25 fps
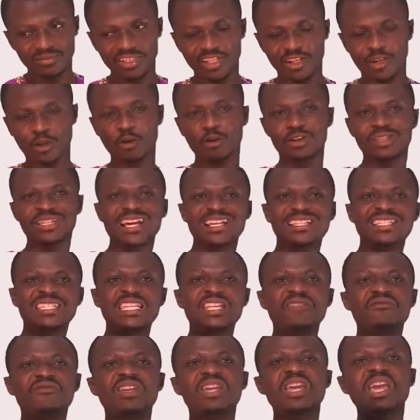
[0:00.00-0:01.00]
or doesn't
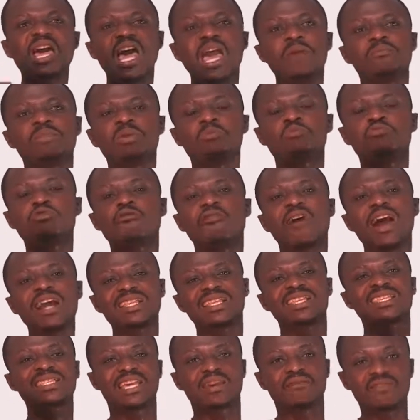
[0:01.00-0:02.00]
even help in providing
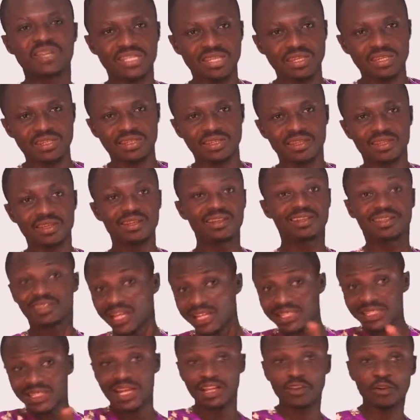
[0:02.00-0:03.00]
services,
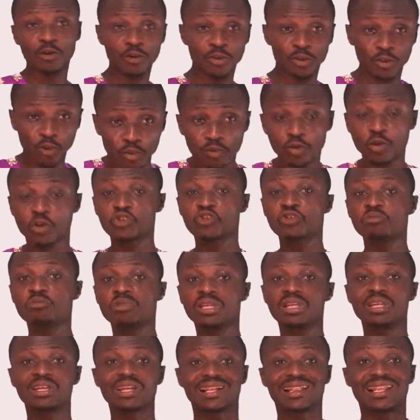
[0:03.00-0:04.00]
that can not also
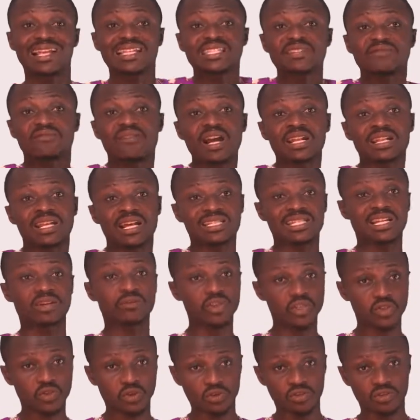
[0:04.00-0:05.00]
be classified as a
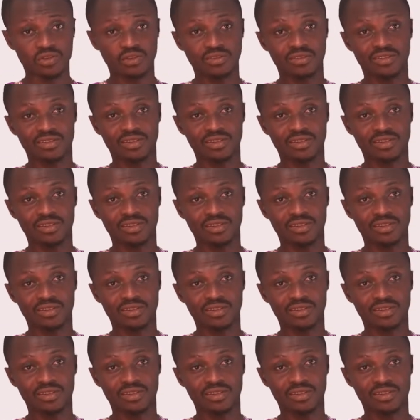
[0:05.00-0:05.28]
resource.